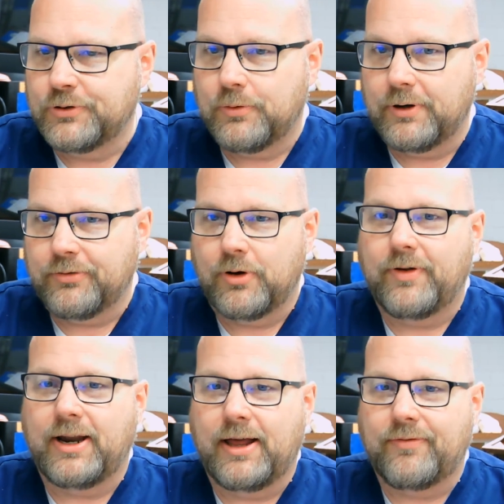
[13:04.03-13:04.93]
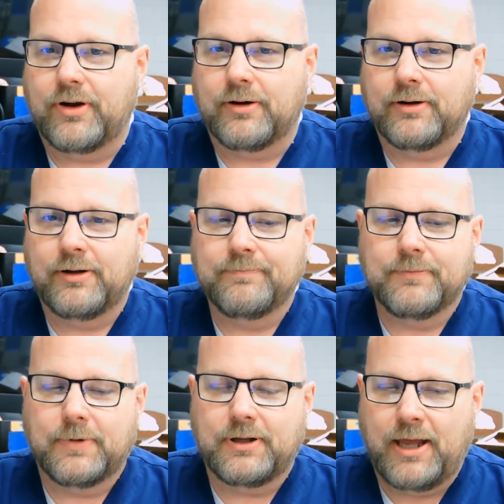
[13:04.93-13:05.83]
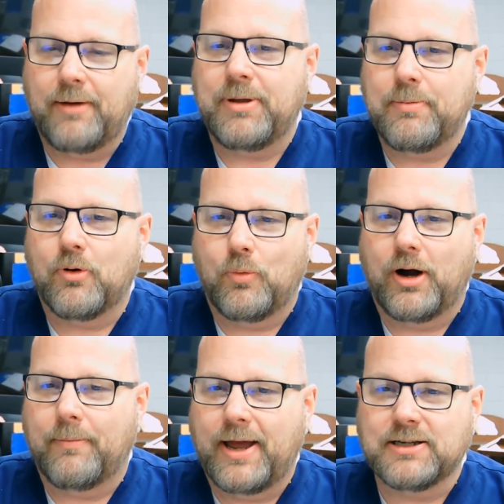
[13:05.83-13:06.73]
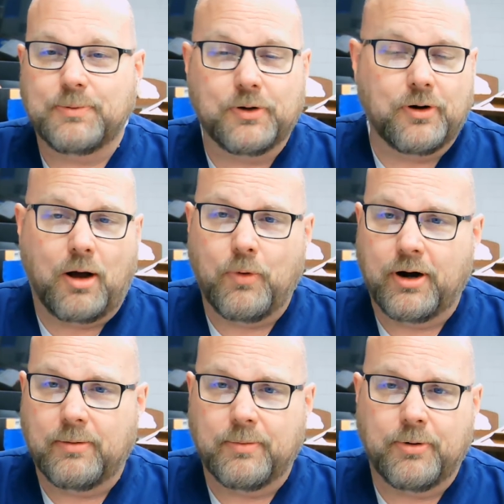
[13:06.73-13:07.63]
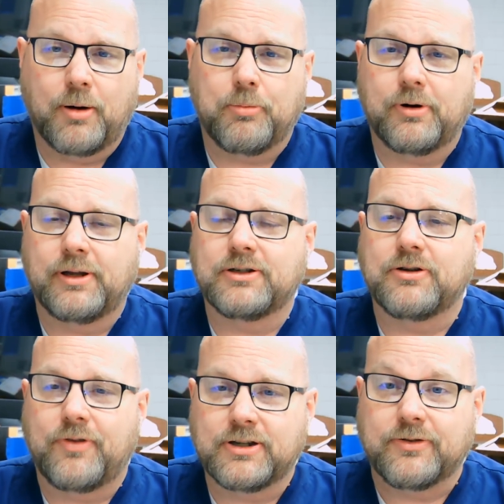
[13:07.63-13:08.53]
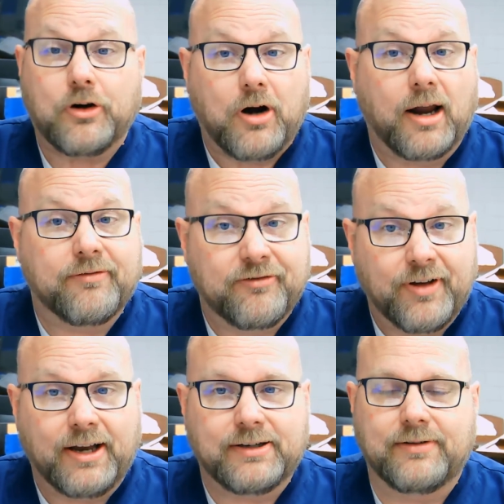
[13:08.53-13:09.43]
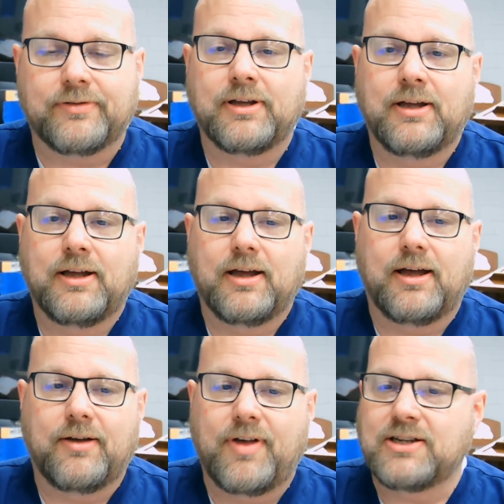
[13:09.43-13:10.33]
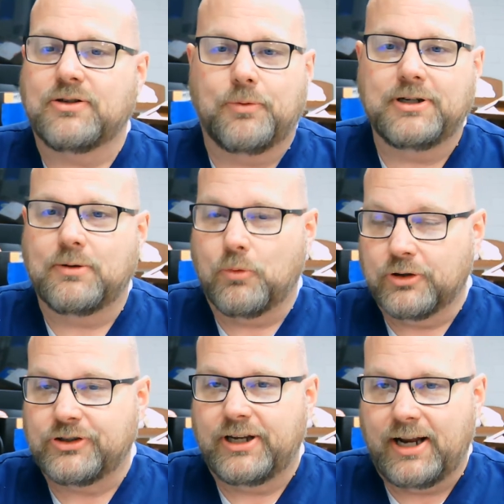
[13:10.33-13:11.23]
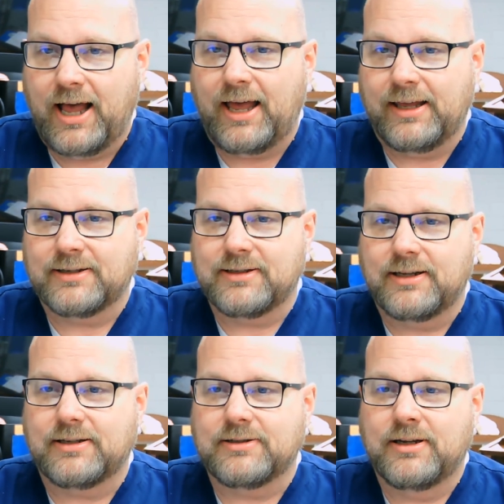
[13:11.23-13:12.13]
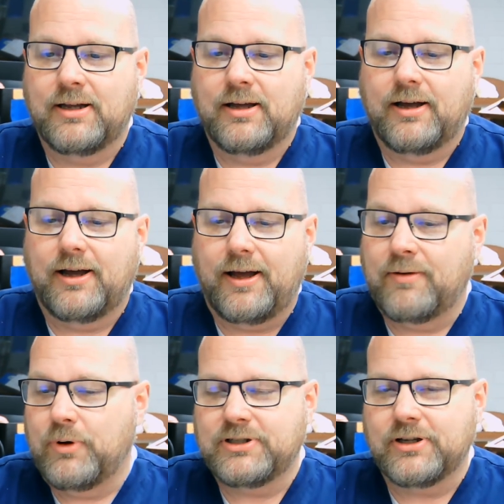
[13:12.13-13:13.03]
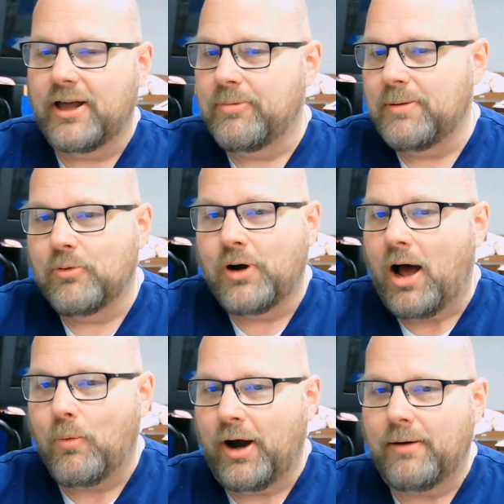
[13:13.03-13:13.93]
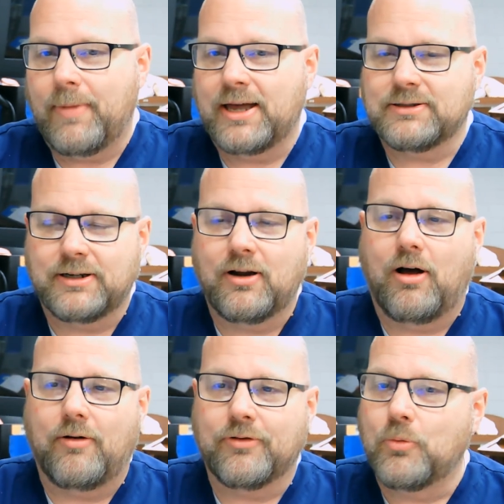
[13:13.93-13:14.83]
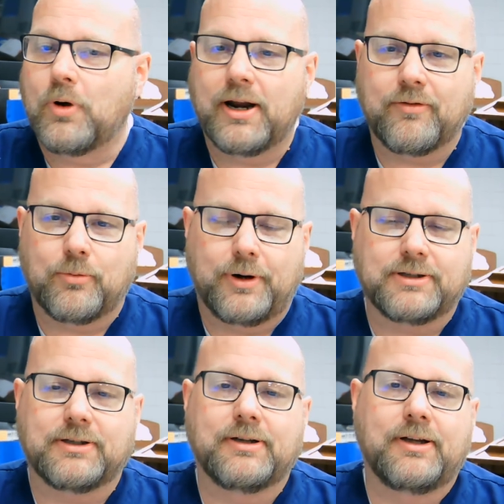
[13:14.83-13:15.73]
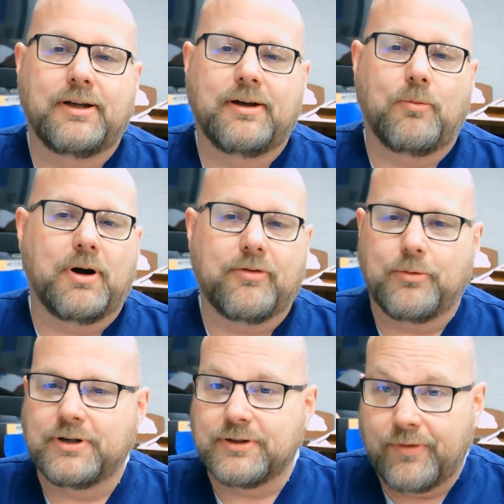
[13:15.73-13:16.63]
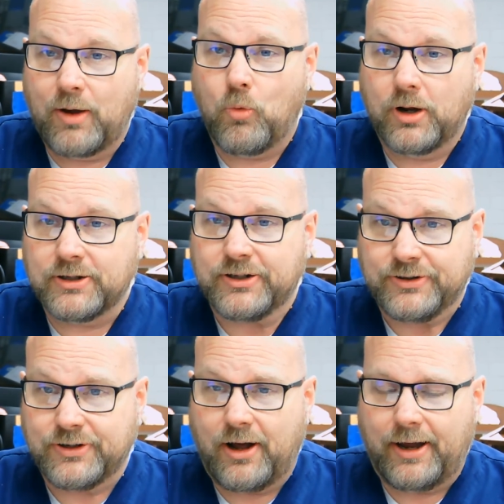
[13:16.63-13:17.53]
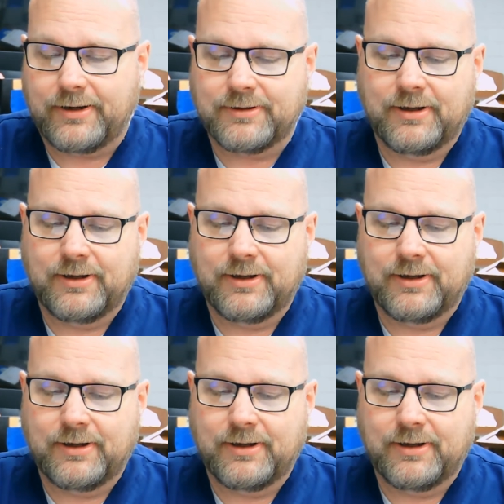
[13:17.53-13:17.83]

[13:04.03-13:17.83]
wanted to throw that out there. Yeah, people are wearing masks, but they're not wearing them appropriately, and so thus they're not effective. That's the reason we're seeing a high incidence. And we still have people not wearing masks at all, for whatever reason they want to cite.